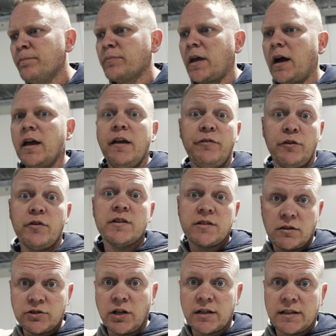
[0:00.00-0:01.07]
If there is,
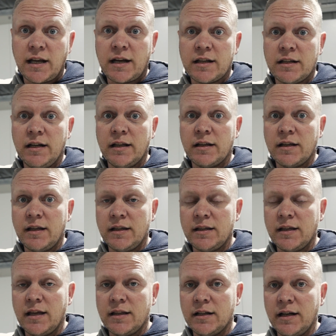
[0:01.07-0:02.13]
I'll chuck it down in the link,
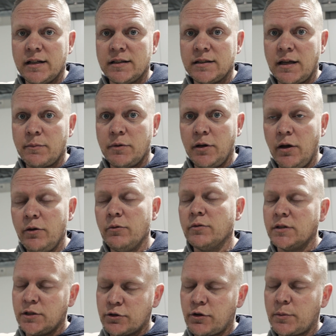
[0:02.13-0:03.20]
in the link down below, in
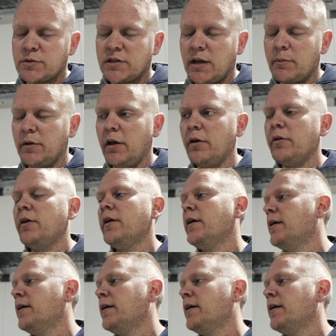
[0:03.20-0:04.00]
the description down below.